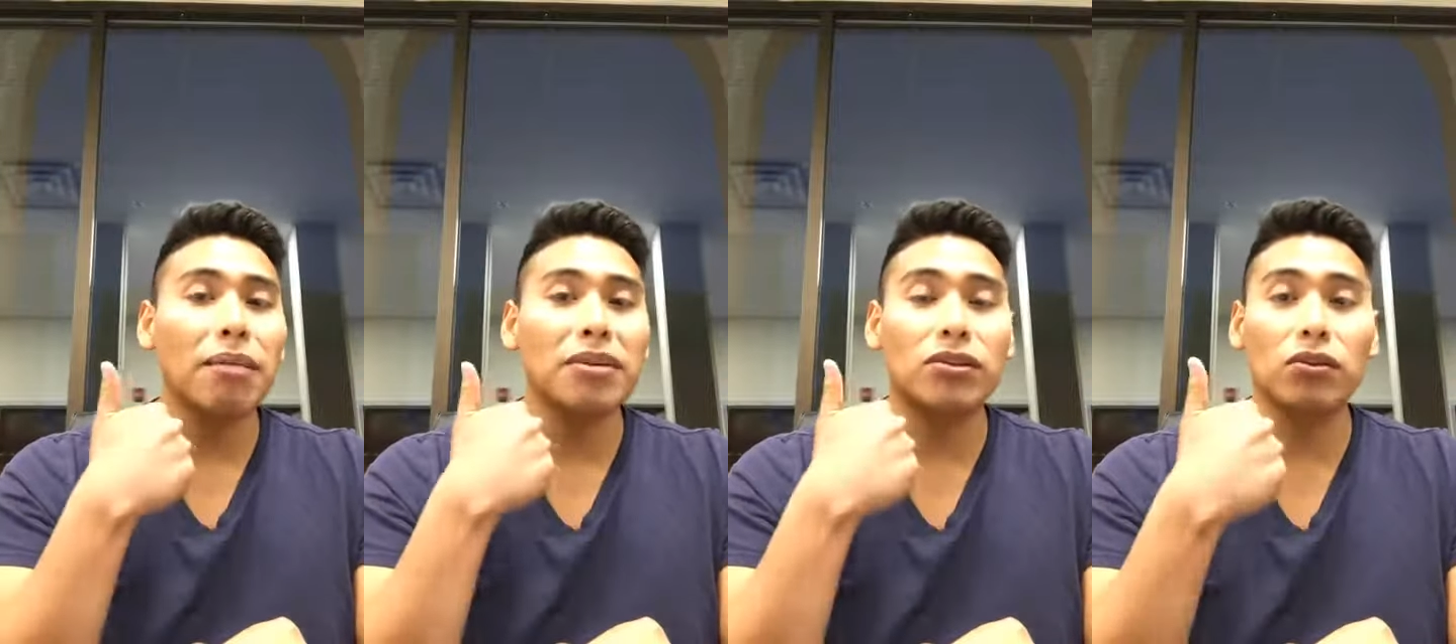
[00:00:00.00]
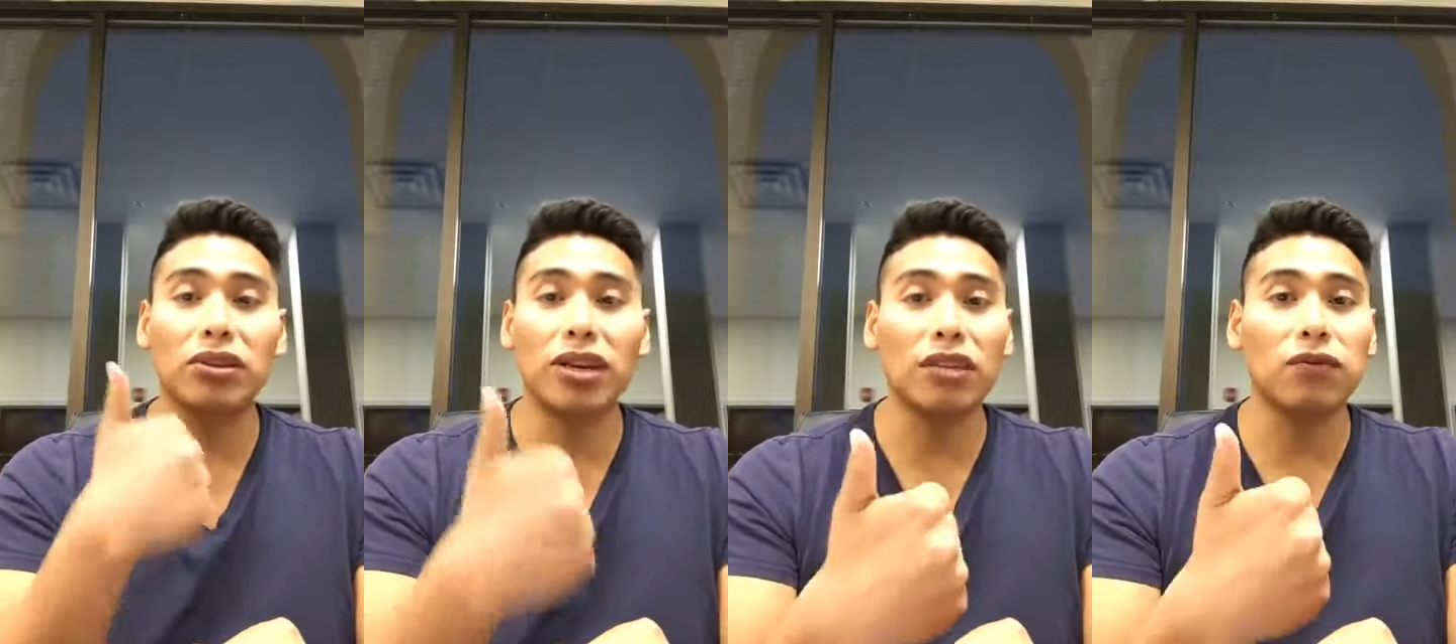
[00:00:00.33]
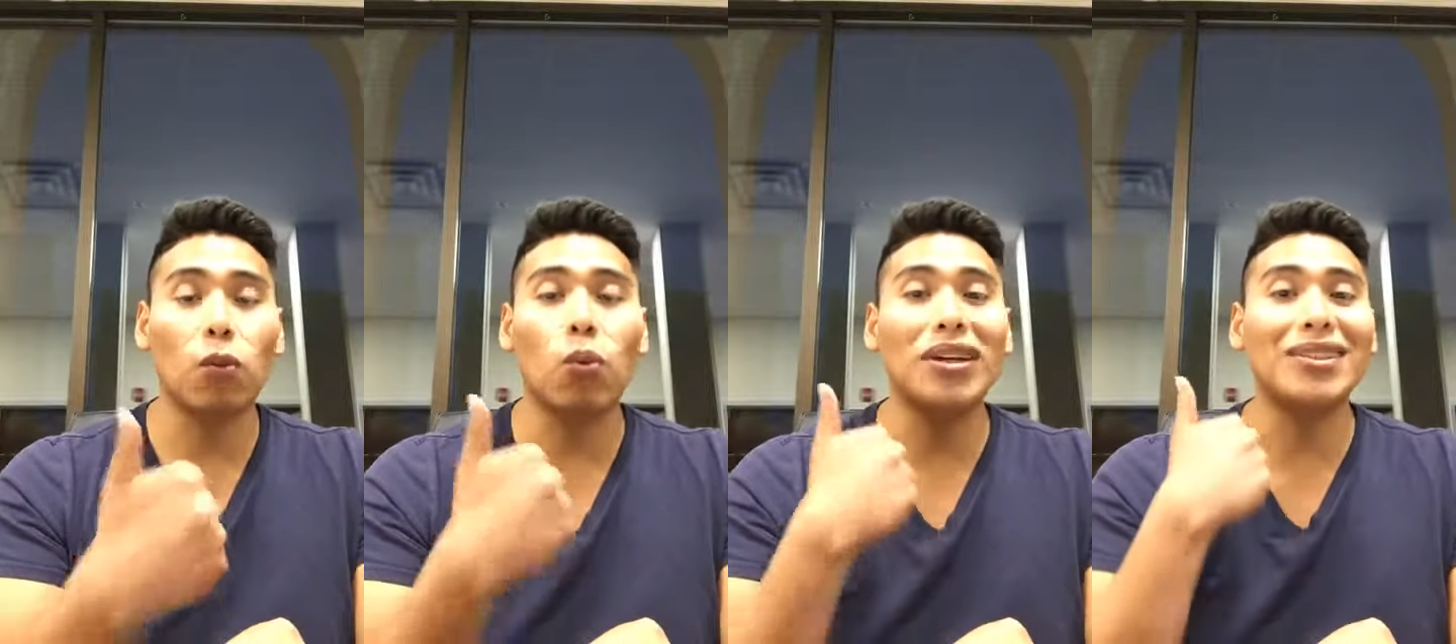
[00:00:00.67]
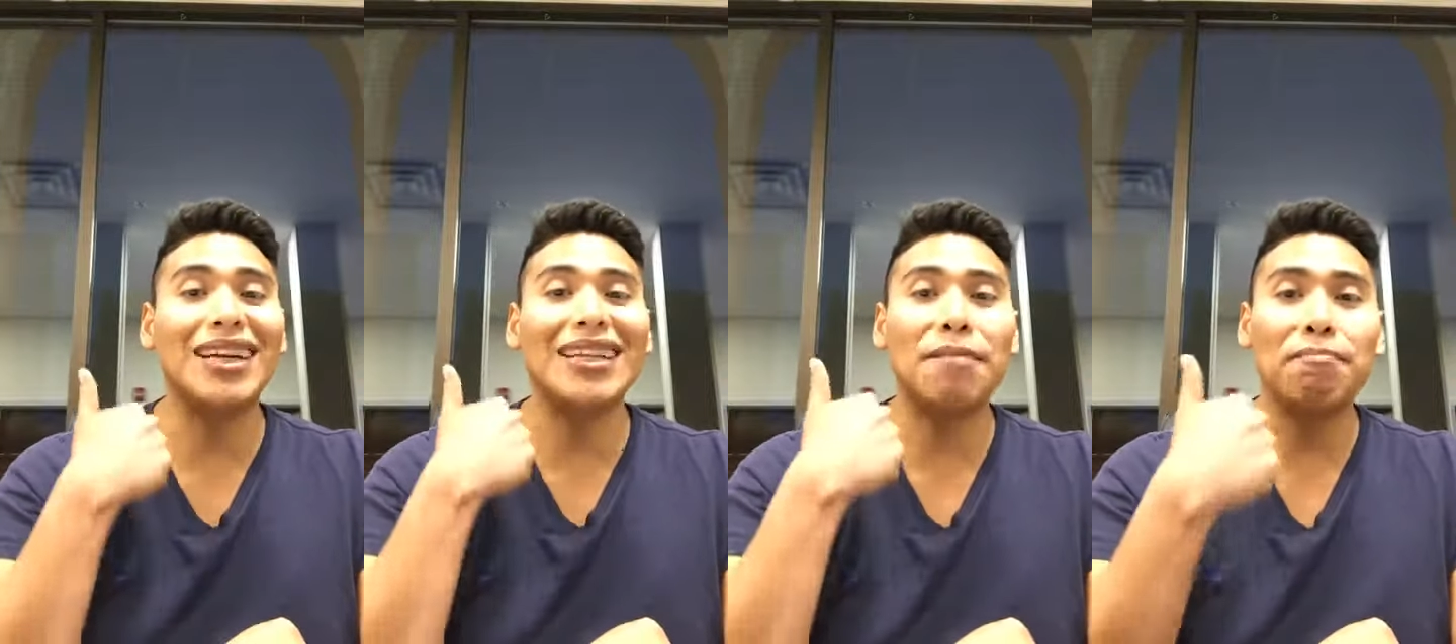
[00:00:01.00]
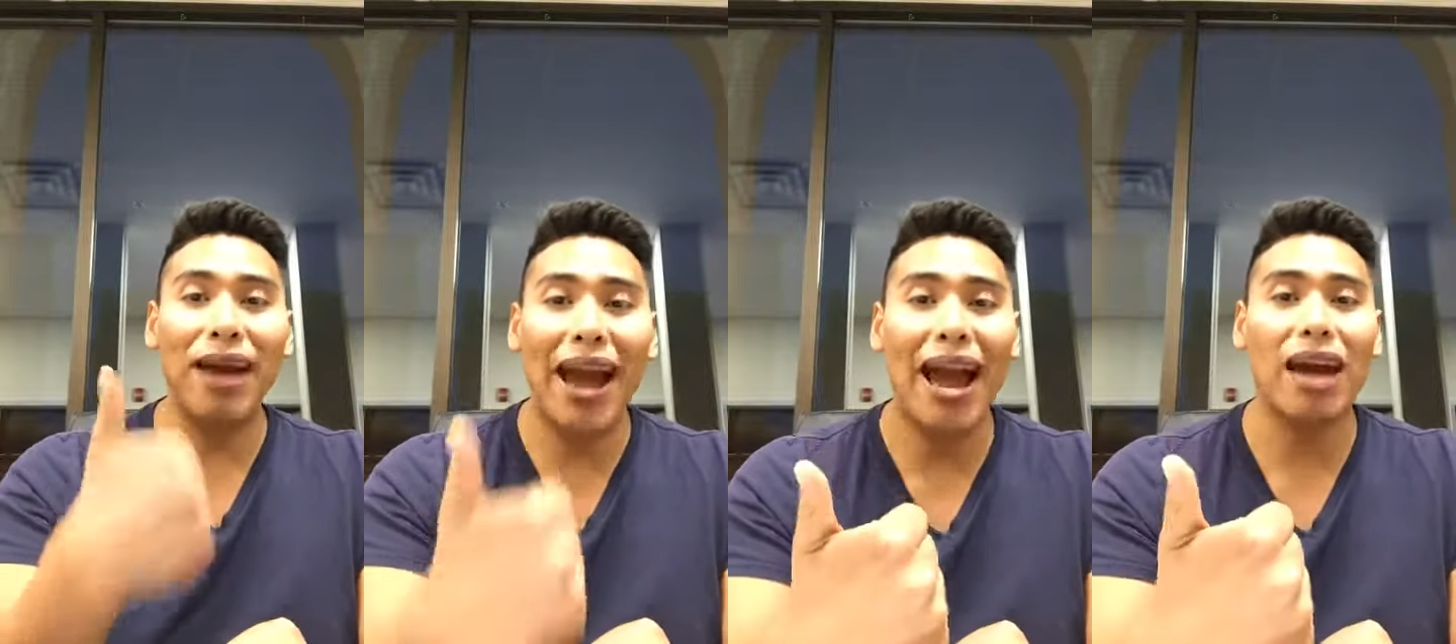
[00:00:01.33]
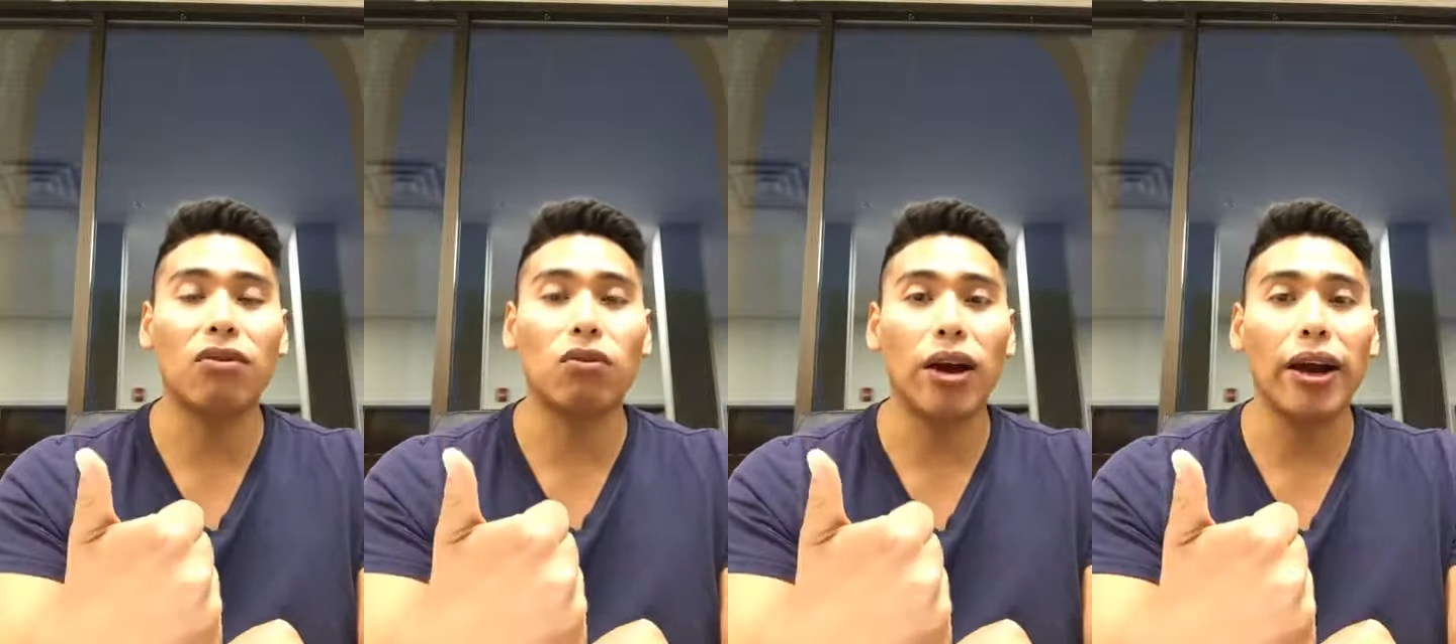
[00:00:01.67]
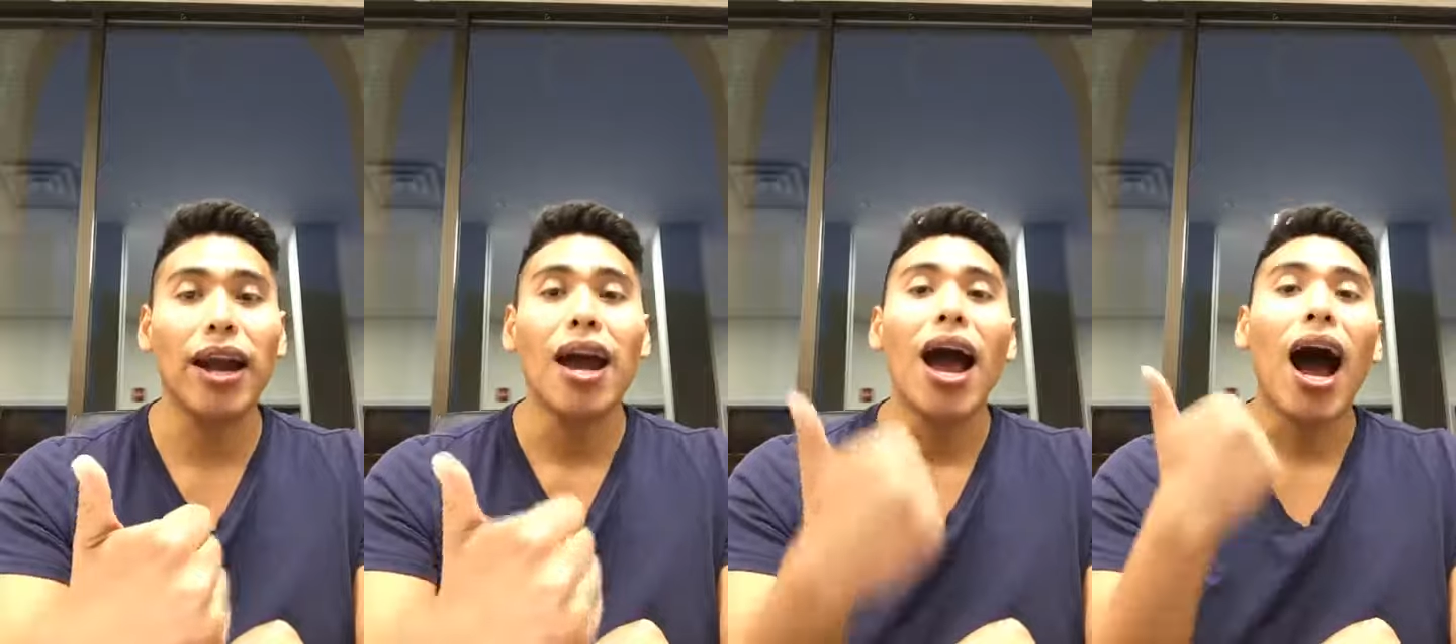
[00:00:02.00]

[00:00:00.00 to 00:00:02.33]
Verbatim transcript: to be successful? Where is the demand, right?